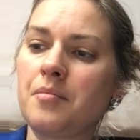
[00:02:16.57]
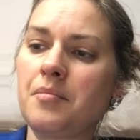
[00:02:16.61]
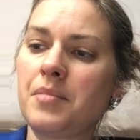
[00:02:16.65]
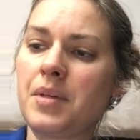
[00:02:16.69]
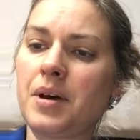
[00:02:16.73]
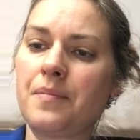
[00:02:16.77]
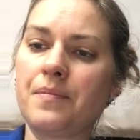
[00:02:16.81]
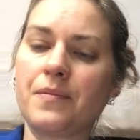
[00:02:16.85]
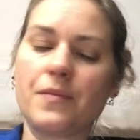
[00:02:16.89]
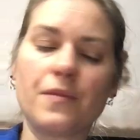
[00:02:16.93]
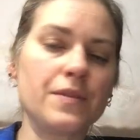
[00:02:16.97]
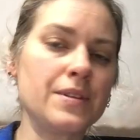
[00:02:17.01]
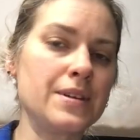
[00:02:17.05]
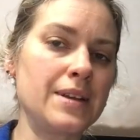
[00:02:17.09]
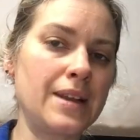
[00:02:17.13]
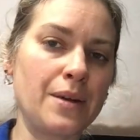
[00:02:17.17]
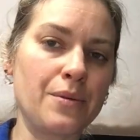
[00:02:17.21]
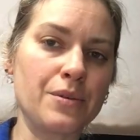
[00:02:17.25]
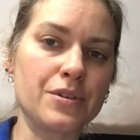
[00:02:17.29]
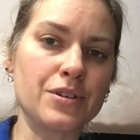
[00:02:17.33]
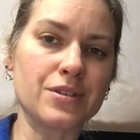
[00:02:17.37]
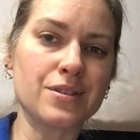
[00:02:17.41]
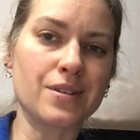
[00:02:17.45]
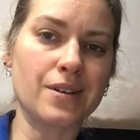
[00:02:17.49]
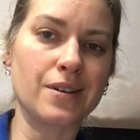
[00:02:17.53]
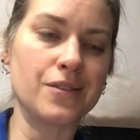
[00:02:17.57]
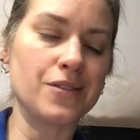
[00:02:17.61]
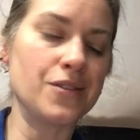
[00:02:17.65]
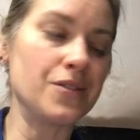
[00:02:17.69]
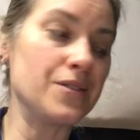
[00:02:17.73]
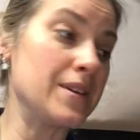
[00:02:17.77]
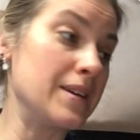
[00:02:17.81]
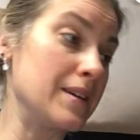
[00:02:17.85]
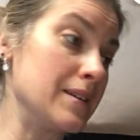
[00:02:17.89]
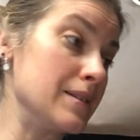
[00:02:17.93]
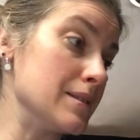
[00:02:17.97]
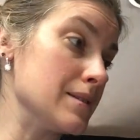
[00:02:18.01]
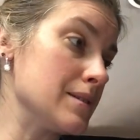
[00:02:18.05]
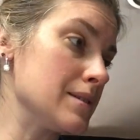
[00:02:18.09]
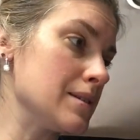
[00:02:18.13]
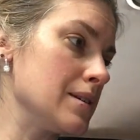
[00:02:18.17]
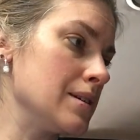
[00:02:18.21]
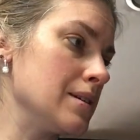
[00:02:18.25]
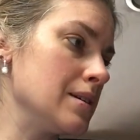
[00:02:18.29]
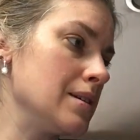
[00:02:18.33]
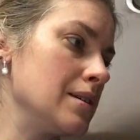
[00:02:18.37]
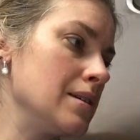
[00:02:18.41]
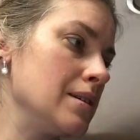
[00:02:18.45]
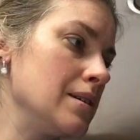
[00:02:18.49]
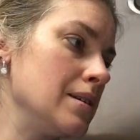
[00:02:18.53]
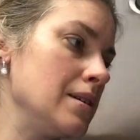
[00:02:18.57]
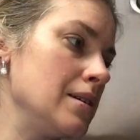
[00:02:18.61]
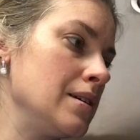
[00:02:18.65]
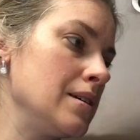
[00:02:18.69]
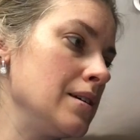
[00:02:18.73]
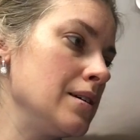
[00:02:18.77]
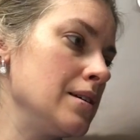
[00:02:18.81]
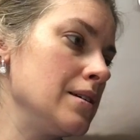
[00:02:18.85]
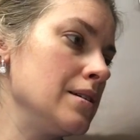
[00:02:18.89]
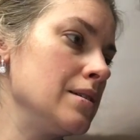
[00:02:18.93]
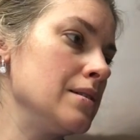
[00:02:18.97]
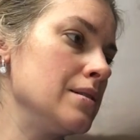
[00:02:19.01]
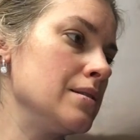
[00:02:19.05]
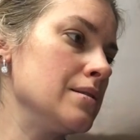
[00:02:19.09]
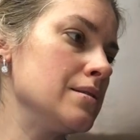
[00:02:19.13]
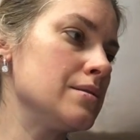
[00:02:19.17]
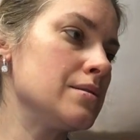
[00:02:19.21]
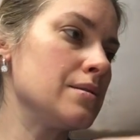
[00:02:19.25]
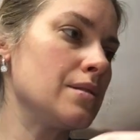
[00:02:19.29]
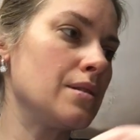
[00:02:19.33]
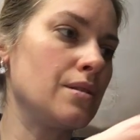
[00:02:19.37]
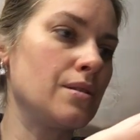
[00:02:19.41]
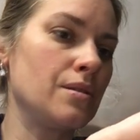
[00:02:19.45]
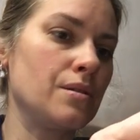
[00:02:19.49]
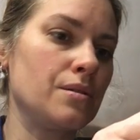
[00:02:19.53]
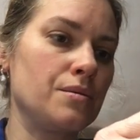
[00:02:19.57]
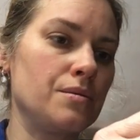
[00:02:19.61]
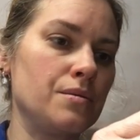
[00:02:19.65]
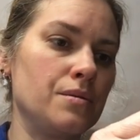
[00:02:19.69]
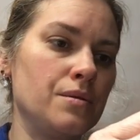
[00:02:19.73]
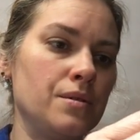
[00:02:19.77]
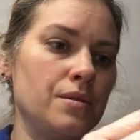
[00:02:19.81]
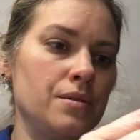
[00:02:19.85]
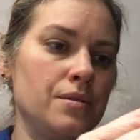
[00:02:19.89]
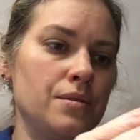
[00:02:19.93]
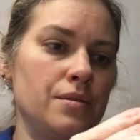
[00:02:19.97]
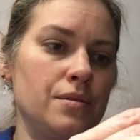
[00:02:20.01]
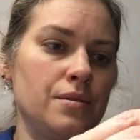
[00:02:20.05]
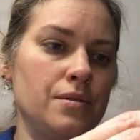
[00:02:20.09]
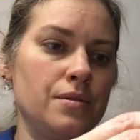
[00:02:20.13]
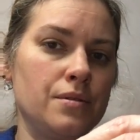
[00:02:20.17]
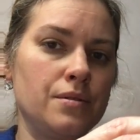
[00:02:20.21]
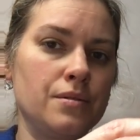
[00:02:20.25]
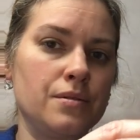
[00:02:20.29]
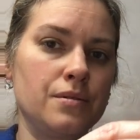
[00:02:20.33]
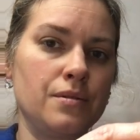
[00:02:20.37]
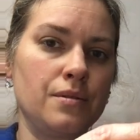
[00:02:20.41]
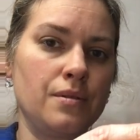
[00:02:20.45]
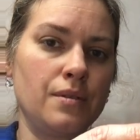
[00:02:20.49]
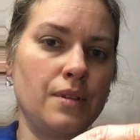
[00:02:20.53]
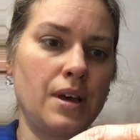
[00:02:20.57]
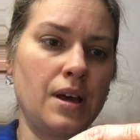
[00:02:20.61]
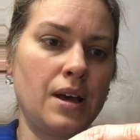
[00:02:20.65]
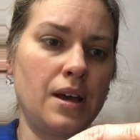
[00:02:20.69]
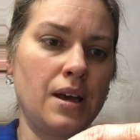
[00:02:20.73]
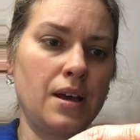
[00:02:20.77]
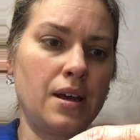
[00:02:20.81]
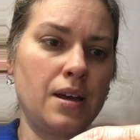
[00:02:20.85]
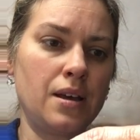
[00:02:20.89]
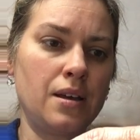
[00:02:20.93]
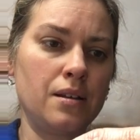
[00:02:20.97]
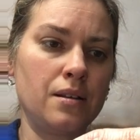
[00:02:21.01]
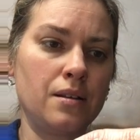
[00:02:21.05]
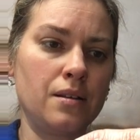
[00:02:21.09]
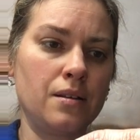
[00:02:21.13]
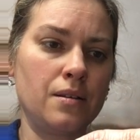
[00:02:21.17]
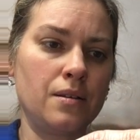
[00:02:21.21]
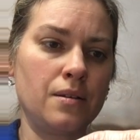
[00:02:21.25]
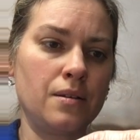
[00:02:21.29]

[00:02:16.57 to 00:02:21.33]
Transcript: But today we're just going to do tins. So I'll do that.